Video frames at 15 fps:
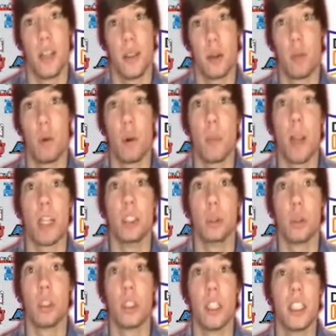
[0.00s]
Their quarterback
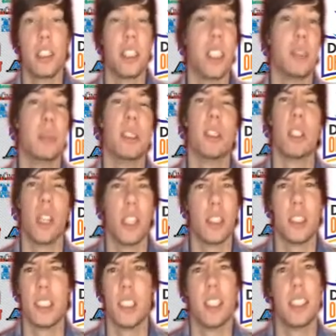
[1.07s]
Jordan Lynch has been
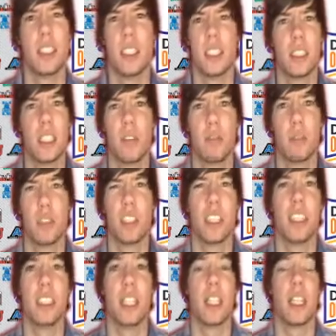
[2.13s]
constantly dissing Florida
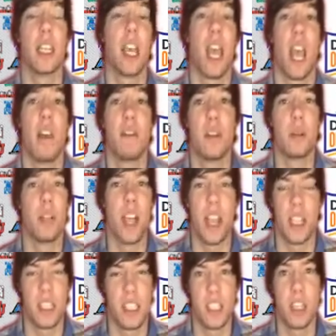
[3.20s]
State, saying they haven't
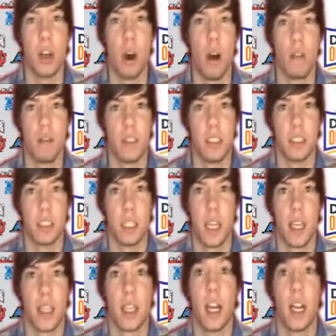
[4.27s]
seen an offense
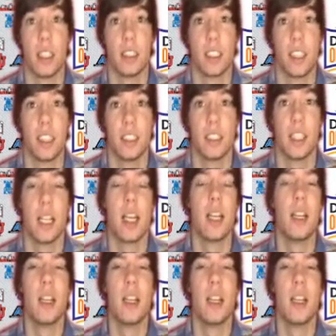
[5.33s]
like the Huskies.